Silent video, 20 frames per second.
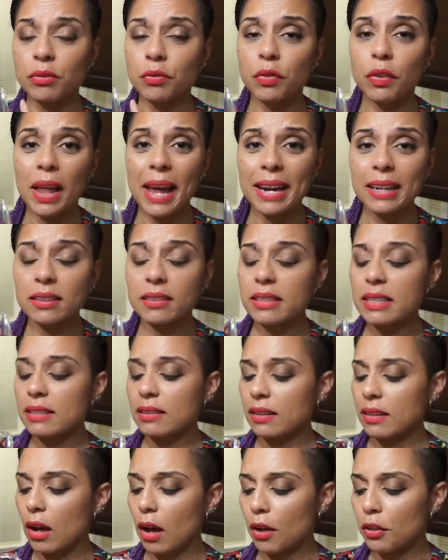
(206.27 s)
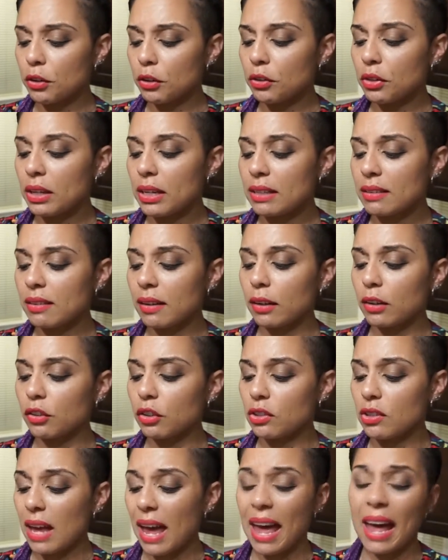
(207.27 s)
and flax seeds and other things that are
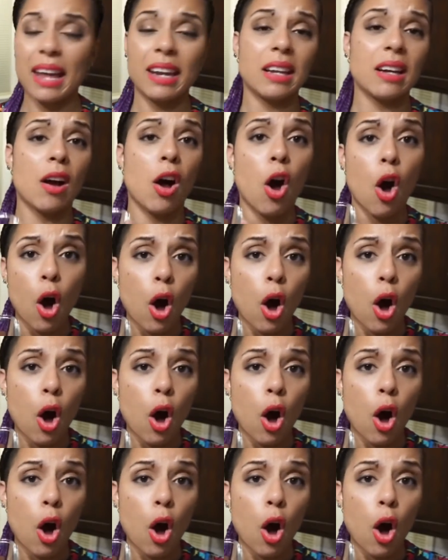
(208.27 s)
just adding